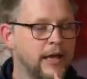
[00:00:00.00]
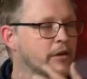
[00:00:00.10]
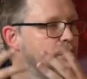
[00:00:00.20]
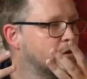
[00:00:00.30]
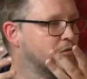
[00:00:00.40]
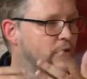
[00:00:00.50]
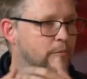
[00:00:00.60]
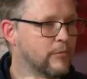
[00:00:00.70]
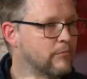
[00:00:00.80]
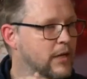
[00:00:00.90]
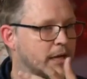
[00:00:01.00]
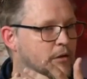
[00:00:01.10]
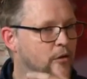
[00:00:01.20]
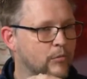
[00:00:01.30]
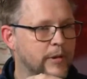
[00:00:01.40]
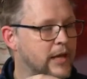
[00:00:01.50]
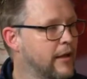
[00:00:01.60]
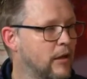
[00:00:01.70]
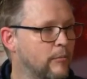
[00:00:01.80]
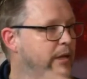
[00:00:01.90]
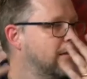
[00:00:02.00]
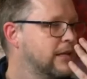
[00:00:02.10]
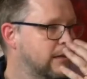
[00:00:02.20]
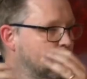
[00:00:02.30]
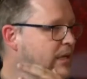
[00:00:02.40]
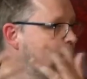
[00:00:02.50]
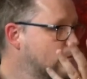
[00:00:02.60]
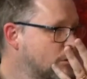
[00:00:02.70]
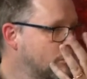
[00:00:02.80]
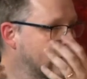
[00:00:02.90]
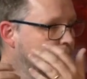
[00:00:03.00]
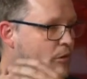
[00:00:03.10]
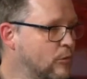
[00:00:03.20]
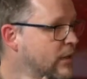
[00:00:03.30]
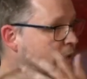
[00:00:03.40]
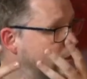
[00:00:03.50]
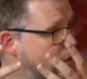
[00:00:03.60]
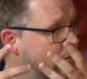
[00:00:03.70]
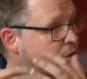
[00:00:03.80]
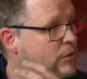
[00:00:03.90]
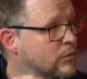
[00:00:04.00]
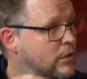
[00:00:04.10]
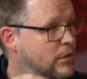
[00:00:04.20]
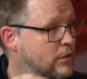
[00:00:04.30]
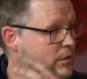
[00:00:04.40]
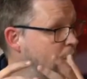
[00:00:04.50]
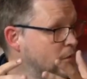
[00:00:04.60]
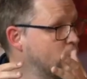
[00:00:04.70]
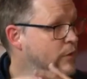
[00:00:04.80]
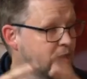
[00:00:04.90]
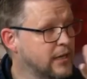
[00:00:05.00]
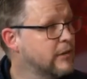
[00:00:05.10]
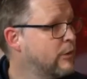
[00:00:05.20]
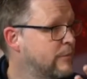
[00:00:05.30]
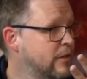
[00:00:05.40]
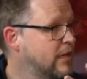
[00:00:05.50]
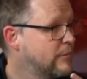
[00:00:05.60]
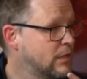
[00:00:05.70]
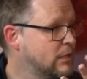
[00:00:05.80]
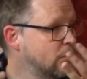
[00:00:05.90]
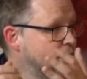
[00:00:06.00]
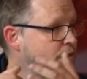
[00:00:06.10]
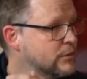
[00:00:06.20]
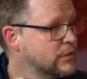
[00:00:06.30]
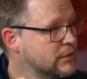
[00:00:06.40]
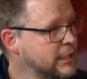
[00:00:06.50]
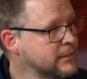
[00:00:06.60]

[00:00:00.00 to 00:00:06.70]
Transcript: hindered from, I don't know, making a build that can beat heroic or play in the dark zone with any weapon type that you choose, right?